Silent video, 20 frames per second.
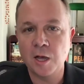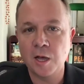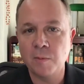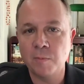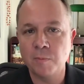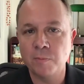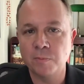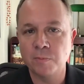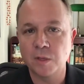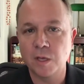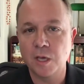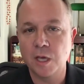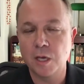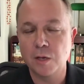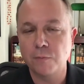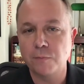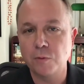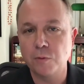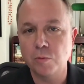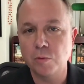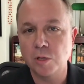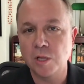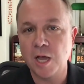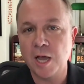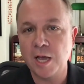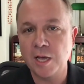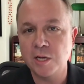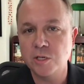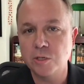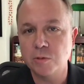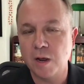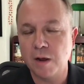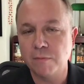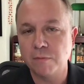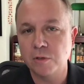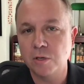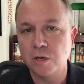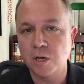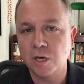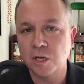If you rely too
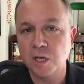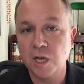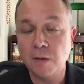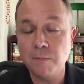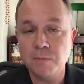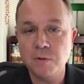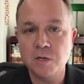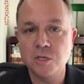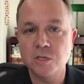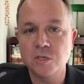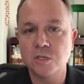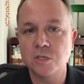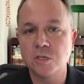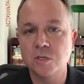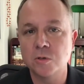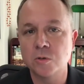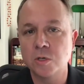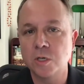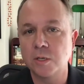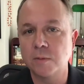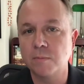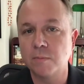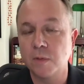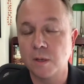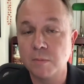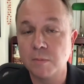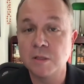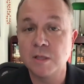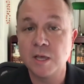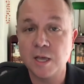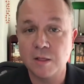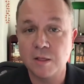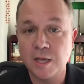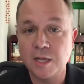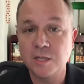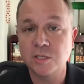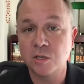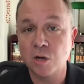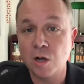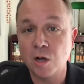heavily on companies to do it, I mean,
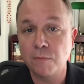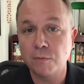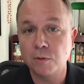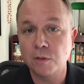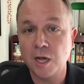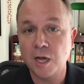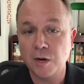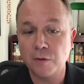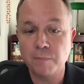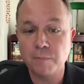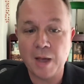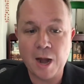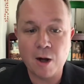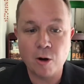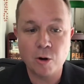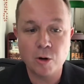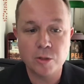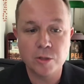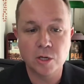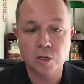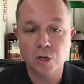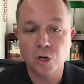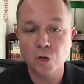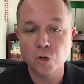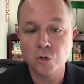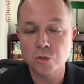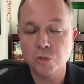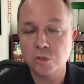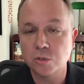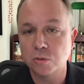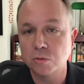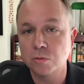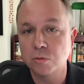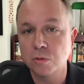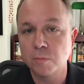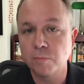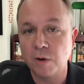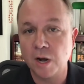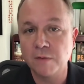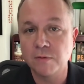that's an awful lot of power that goes
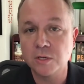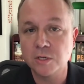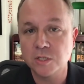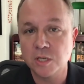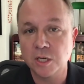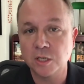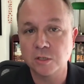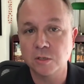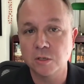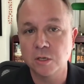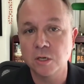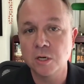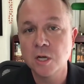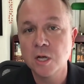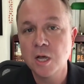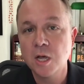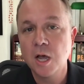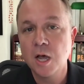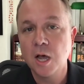to the private sector.